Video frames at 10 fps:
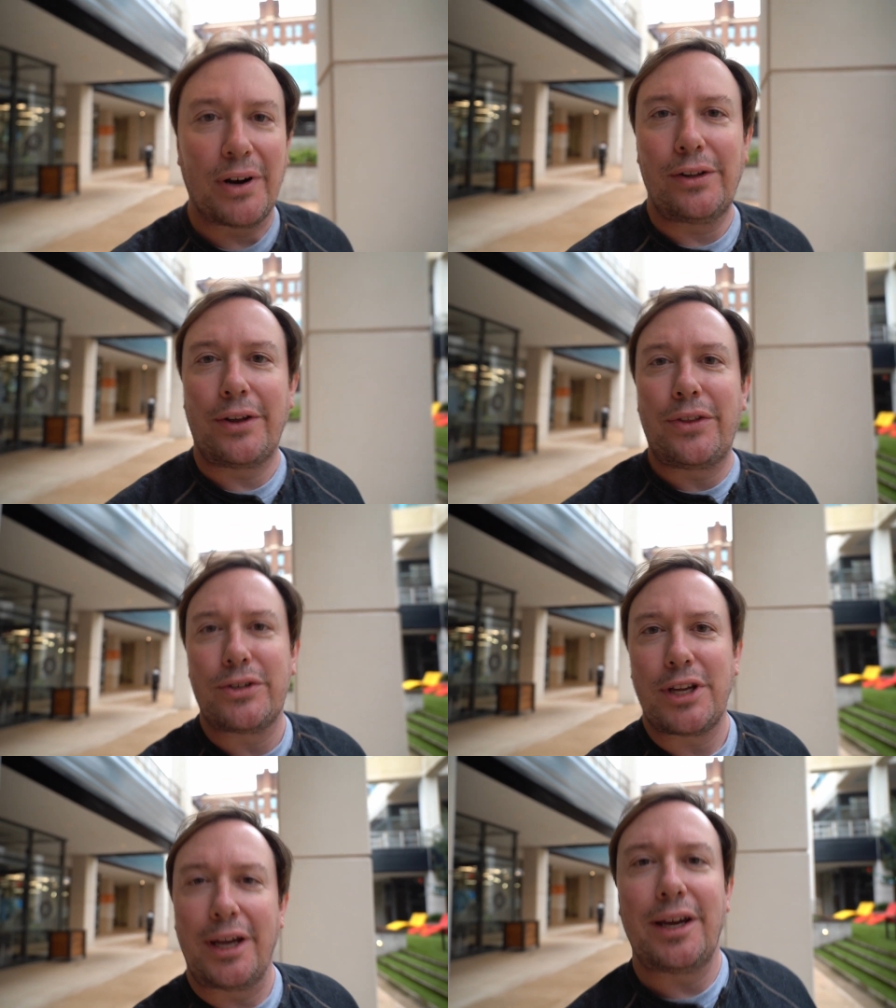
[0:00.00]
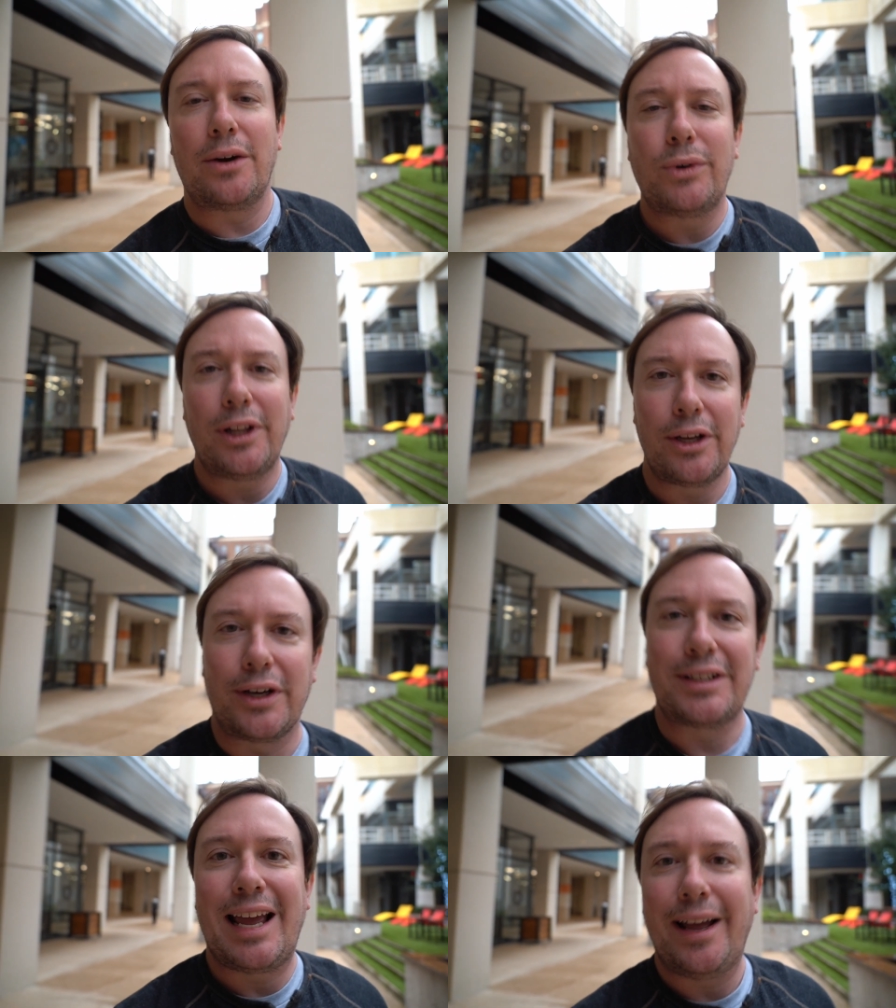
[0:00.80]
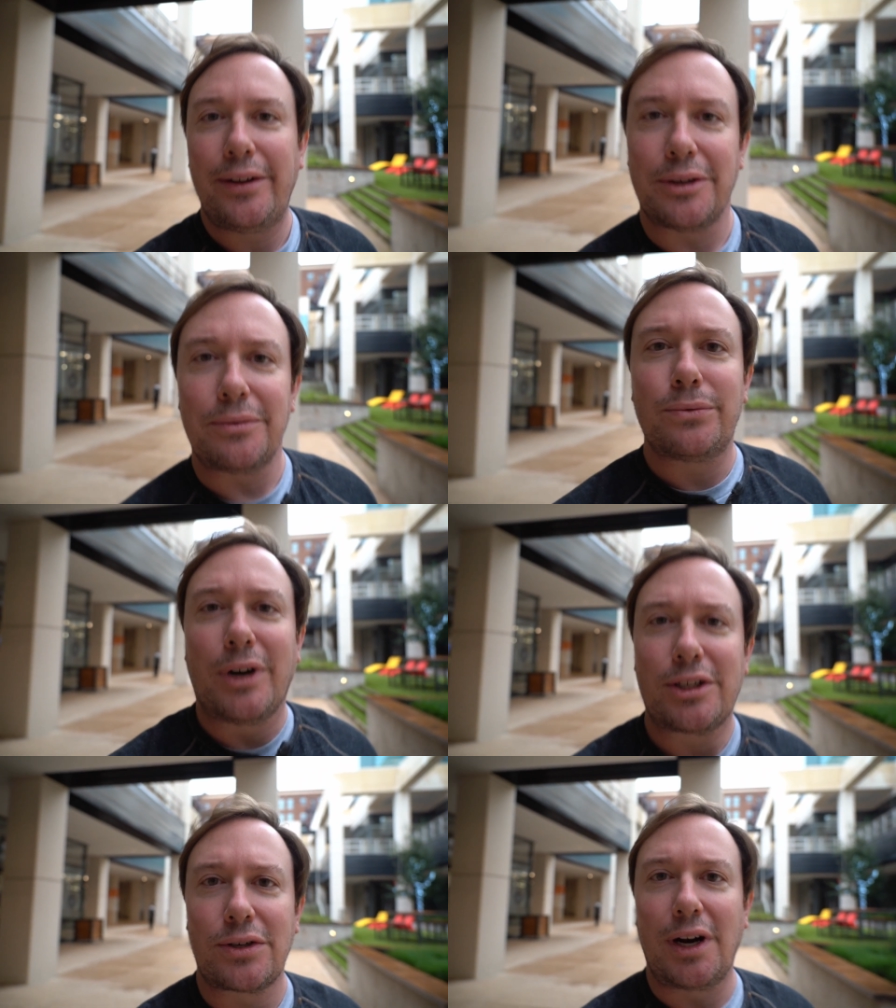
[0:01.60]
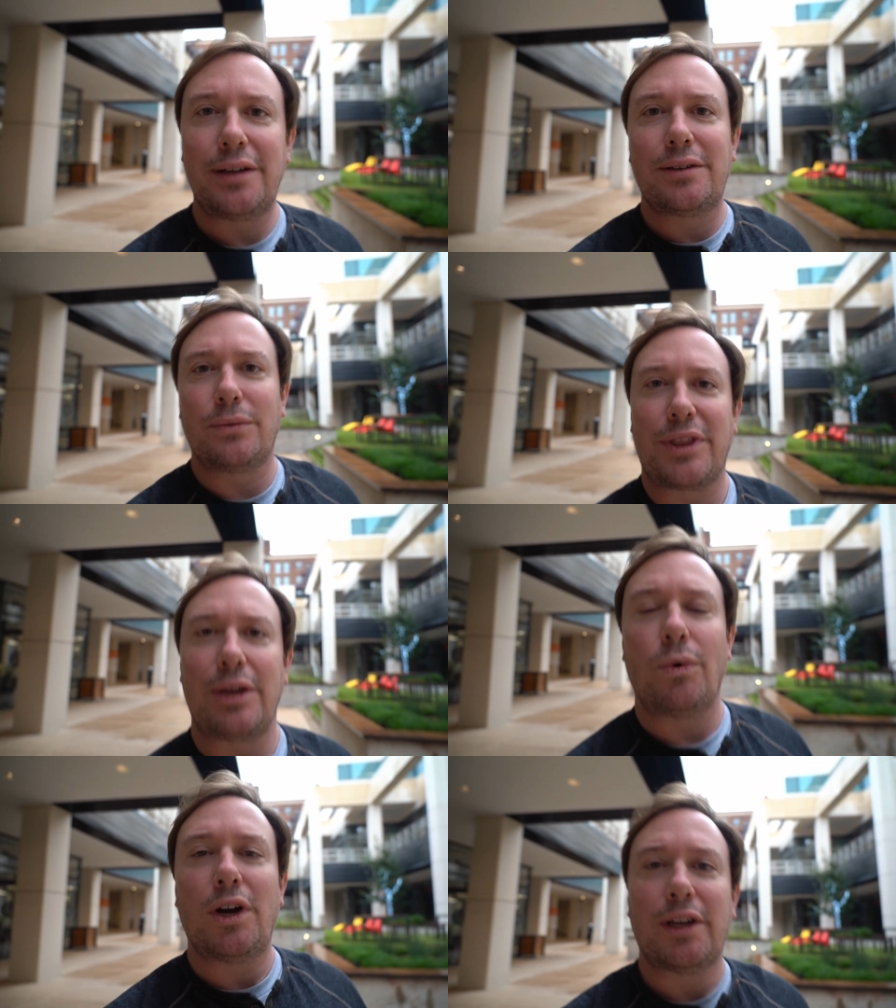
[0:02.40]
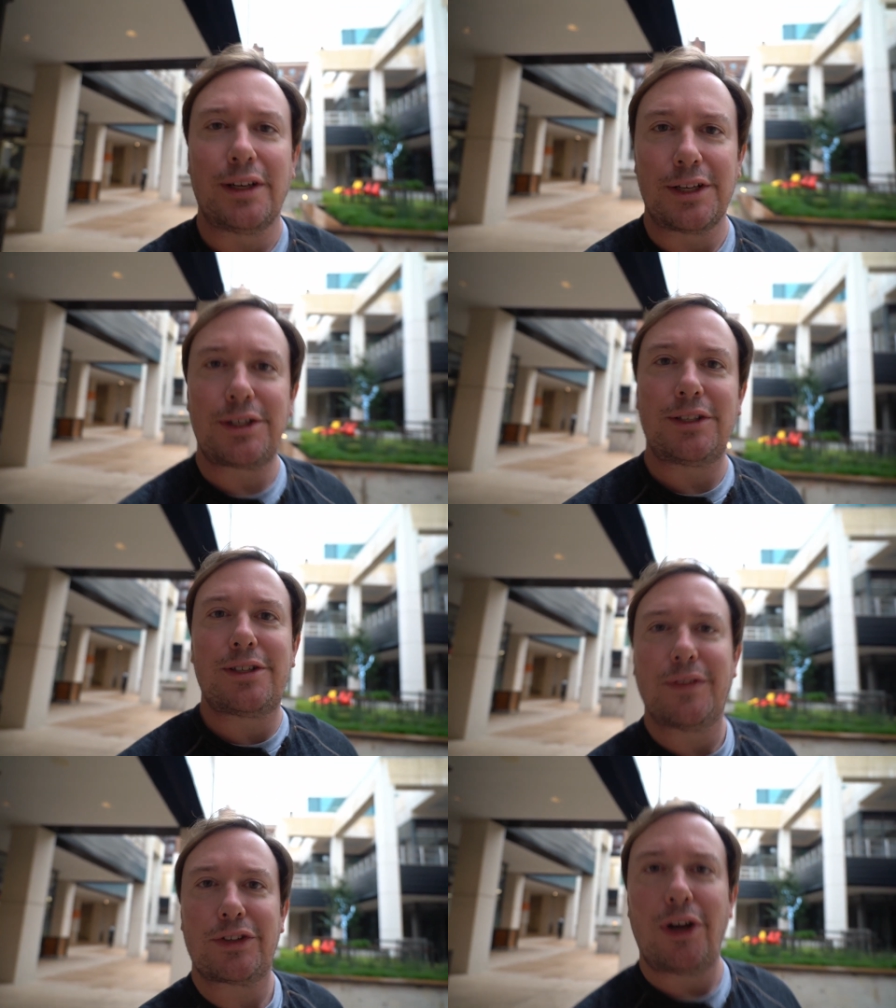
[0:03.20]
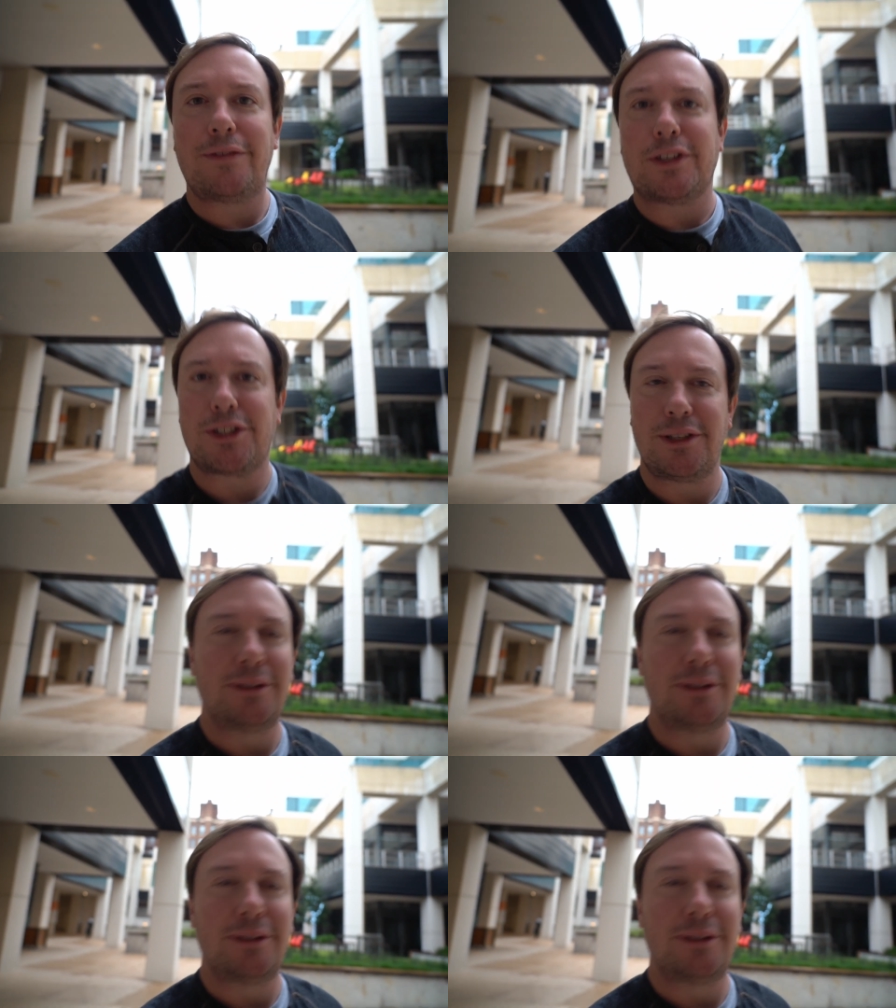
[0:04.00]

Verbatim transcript: Apparently there's a, a uh, really good Italian restaurant within walking distance of this office.